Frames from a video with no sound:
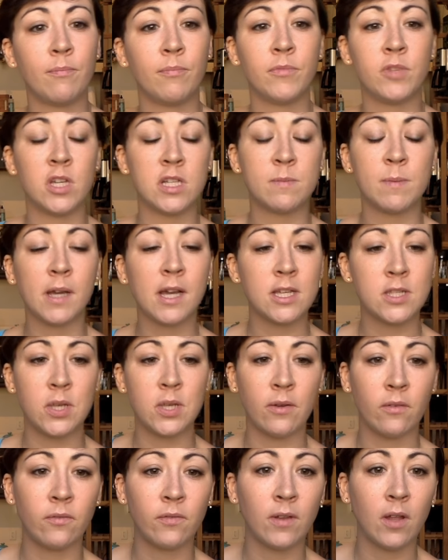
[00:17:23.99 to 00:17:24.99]
Just because you
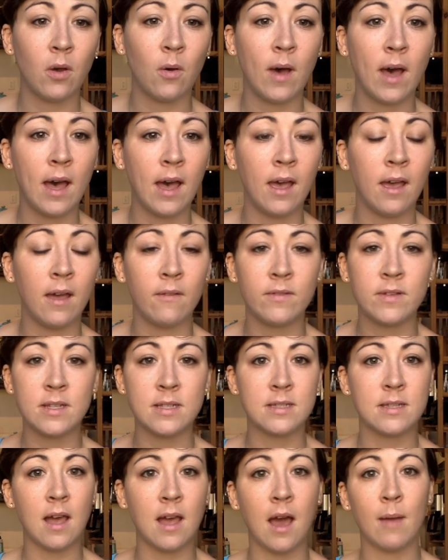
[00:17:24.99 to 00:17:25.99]
have a flow hive
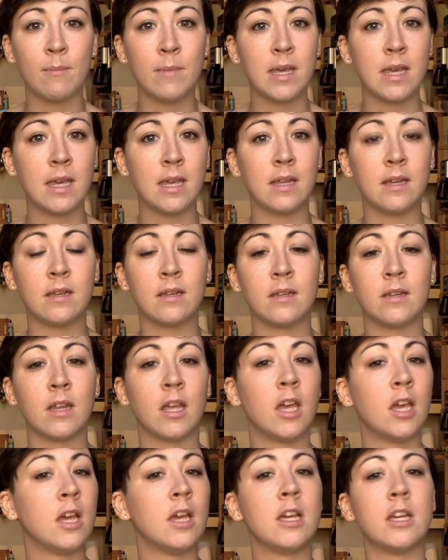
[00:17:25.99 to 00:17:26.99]
does not mean,
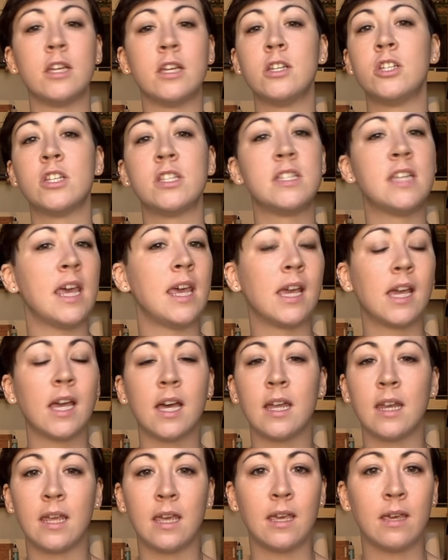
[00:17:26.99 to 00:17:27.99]
and just take
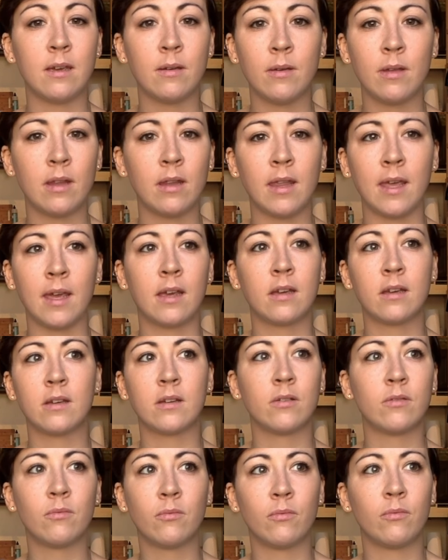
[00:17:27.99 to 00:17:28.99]
honey, like,
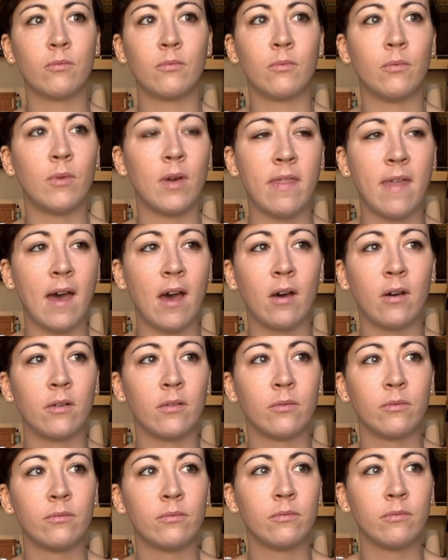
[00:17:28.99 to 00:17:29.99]
without
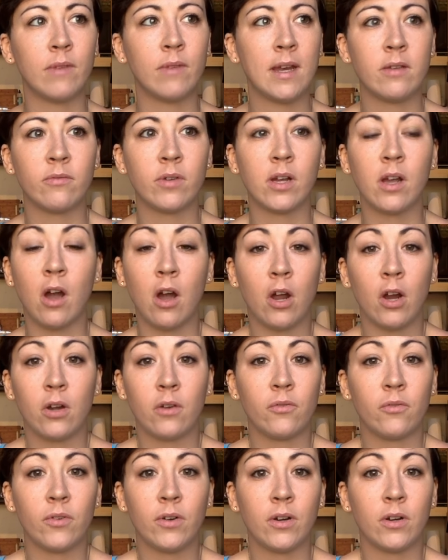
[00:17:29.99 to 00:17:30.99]
any
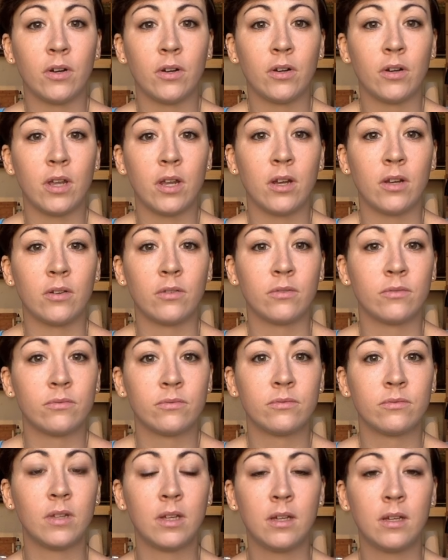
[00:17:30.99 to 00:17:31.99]
regard for, you know,
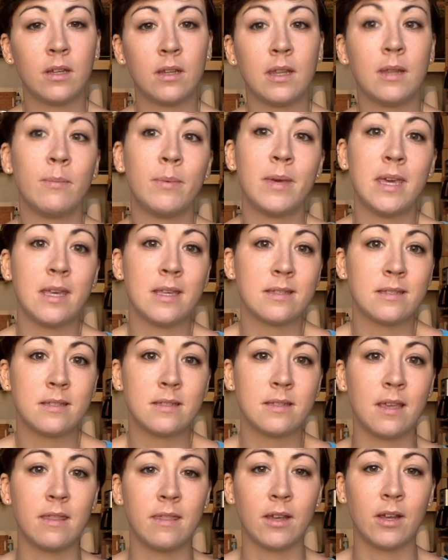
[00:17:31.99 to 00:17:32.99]
the
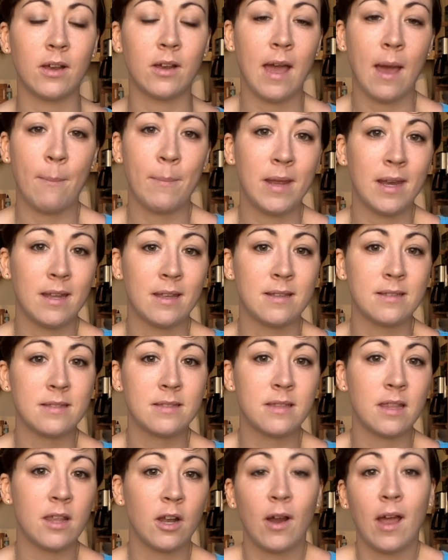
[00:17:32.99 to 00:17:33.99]
bees and their
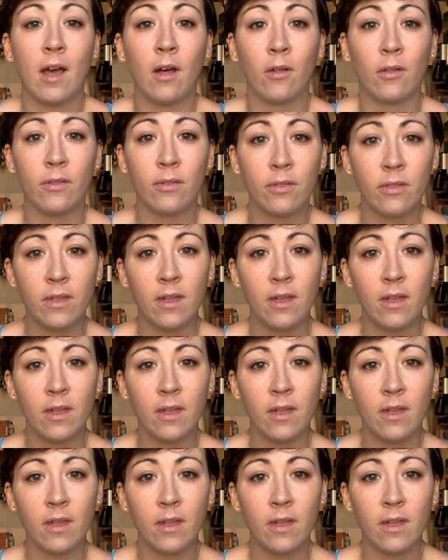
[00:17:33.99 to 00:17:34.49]
happiness, their health,